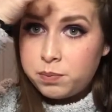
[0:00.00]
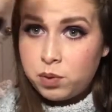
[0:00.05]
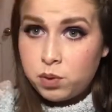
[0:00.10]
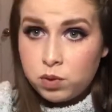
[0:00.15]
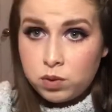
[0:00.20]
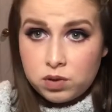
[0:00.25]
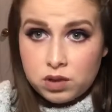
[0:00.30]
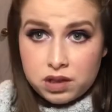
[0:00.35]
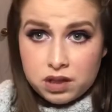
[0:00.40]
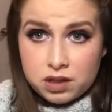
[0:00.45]

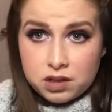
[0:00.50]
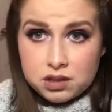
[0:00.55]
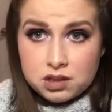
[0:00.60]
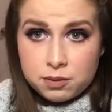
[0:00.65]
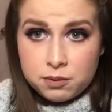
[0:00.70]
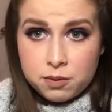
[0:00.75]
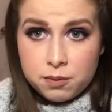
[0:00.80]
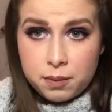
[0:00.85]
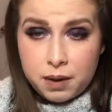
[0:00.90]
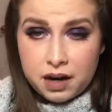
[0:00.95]
pulling
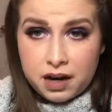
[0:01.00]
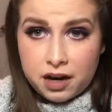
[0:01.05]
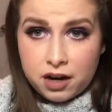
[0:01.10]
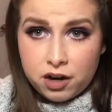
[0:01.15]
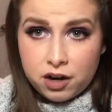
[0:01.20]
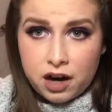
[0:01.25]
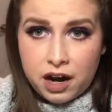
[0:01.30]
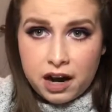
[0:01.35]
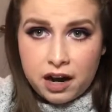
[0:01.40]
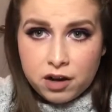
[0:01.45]
some of my
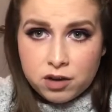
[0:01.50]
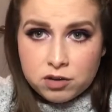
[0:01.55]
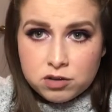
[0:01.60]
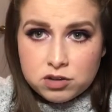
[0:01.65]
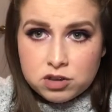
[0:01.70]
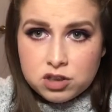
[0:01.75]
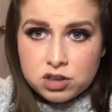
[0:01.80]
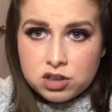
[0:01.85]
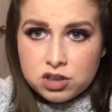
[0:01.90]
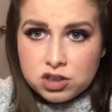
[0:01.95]
hair out
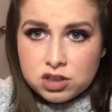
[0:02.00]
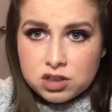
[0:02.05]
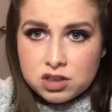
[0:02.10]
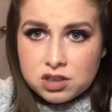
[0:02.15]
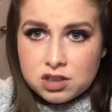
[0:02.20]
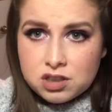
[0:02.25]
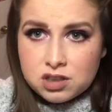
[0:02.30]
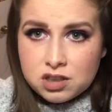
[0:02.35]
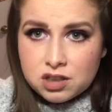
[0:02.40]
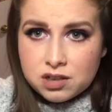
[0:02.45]

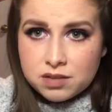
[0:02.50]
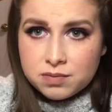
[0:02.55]
just to